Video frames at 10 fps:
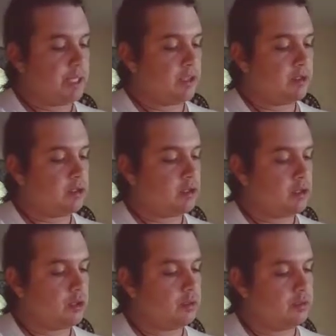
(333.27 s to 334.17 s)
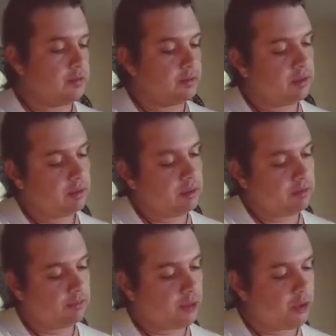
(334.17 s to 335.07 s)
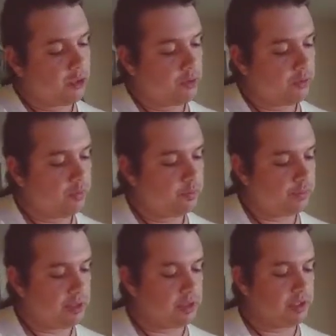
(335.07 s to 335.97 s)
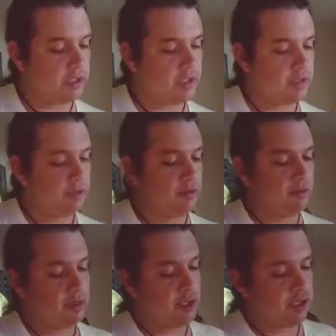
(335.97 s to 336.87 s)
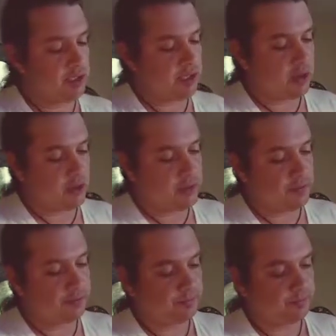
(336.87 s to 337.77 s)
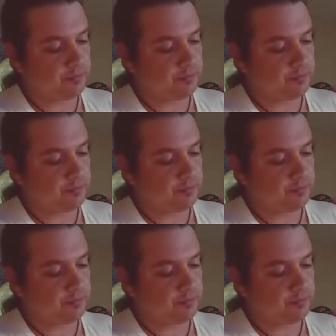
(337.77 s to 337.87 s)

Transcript: pan con pollo, basically a chicken sandwich.